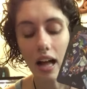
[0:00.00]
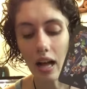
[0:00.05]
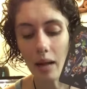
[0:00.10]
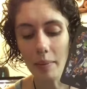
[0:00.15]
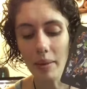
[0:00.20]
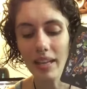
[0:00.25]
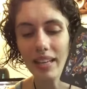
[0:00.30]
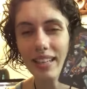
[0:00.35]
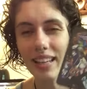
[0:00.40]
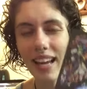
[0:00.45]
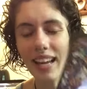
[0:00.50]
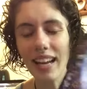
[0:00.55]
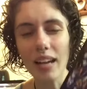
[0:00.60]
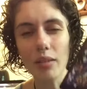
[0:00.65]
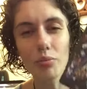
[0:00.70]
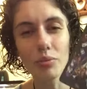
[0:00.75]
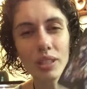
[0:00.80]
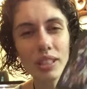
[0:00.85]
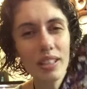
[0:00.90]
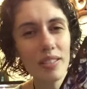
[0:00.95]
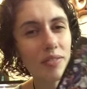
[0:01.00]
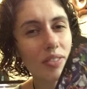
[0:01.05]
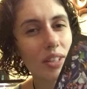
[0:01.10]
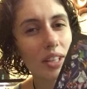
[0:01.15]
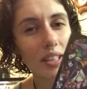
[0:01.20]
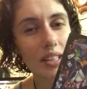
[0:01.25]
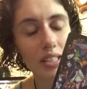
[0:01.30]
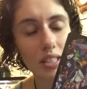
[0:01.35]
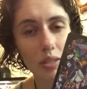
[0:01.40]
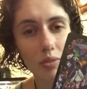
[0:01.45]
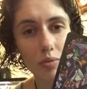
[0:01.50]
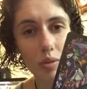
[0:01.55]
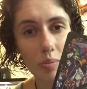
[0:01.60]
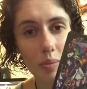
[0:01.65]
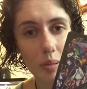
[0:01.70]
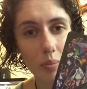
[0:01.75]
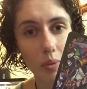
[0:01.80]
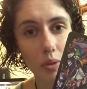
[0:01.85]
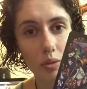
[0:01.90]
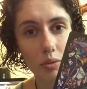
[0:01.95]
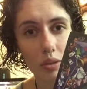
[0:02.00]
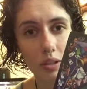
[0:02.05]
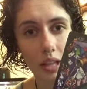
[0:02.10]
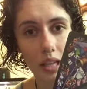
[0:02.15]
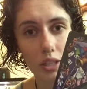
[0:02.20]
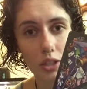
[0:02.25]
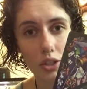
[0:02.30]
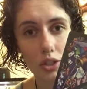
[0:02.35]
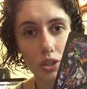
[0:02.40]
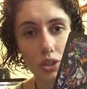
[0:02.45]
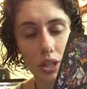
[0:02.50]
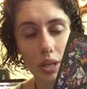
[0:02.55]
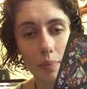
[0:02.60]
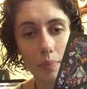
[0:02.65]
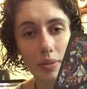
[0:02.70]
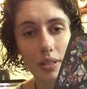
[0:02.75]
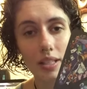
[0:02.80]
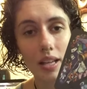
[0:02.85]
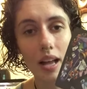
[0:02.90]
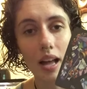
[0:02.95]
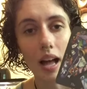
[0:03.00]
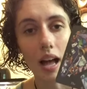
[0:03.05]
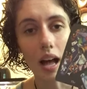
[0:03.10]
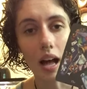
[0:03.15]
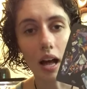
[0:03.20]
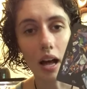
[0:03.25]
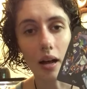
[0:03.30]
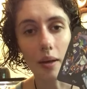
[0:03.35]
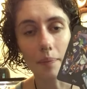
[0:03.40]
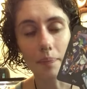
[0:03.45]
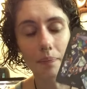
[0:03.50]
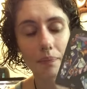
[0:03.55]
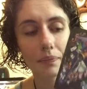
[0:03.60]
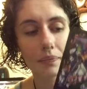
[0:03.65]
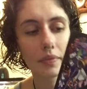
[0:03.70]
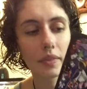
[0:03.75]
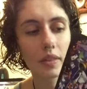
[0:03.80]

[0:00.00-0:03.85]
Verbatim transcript: Um, and again, I really feel like this is for people in relationships, um,